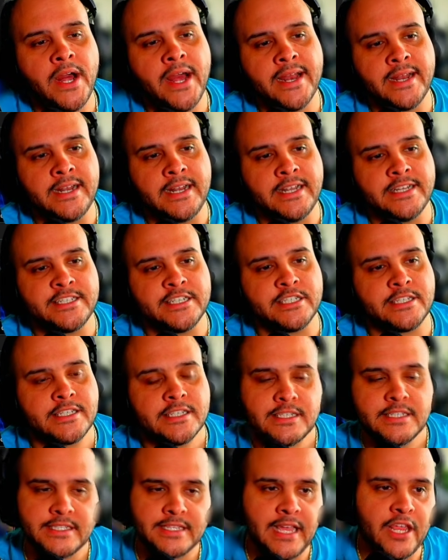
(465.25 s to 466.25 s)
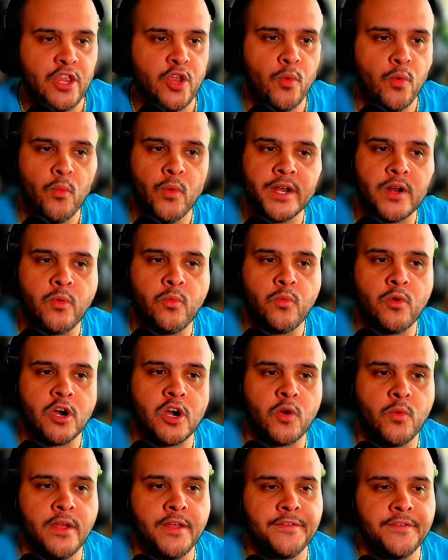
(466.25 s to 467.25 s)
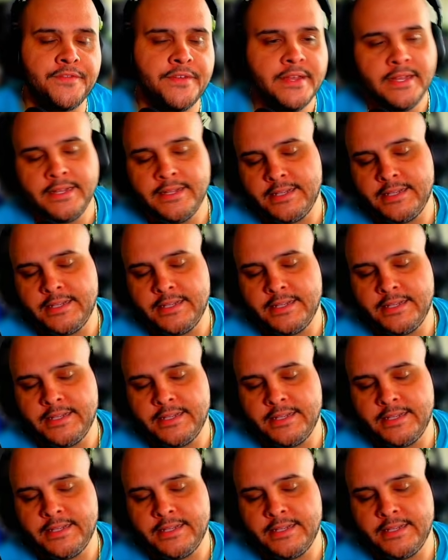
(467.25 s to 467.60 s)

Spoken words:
ahead and let's just say you want to work with,